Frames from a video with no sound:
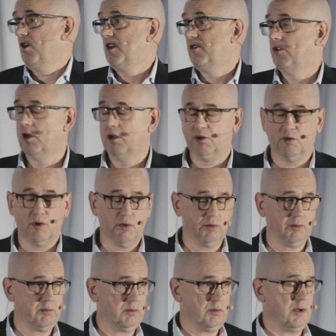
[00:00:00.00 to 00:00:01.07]
even on your own,
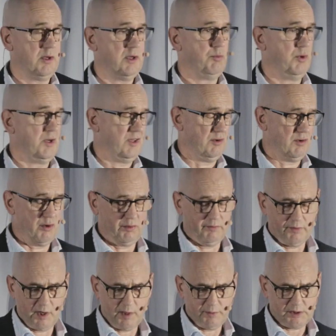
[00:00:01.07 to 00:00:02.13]
within your own
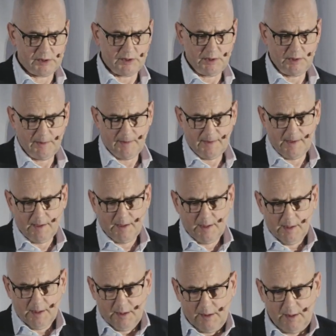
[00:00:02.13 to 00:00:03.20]
environment.
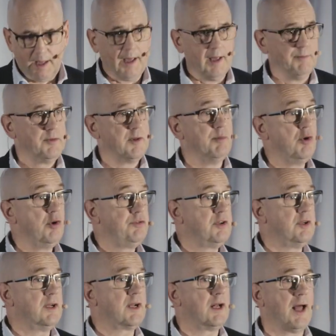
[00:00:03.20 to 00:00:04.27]
The move to
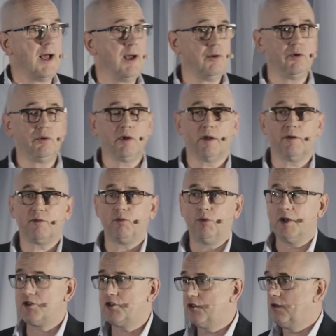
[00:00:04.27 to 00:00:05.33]
the cloud, as
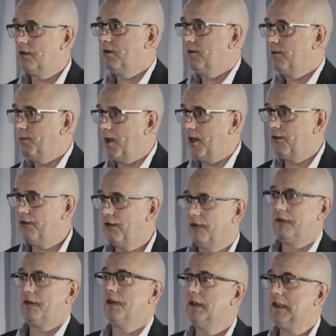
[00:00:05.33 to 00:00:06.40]
Rich
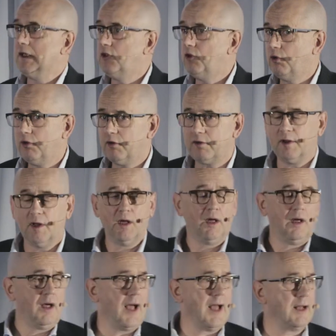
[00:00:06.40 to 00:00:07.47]
mentioned, continues,
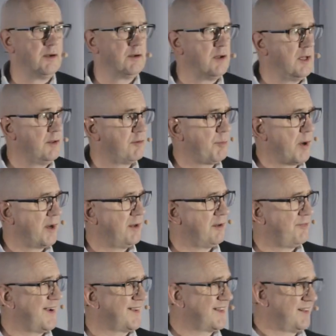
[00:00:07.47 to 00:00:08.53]
and in spite of the
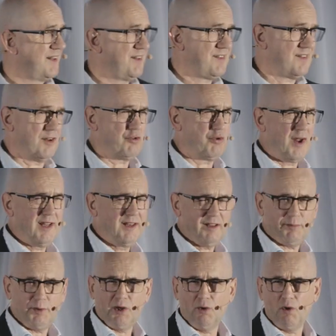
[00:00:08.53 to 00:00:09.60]
fact that this is a trend that's
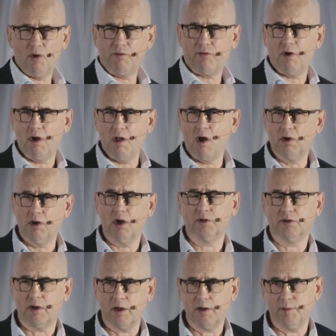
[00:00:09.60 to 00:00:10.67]
been going on for a long, long
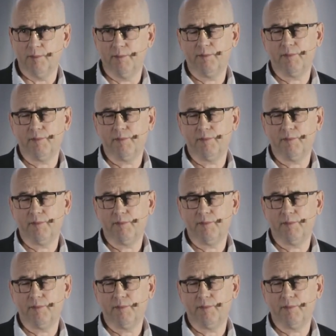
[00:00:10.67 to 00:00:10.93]
time,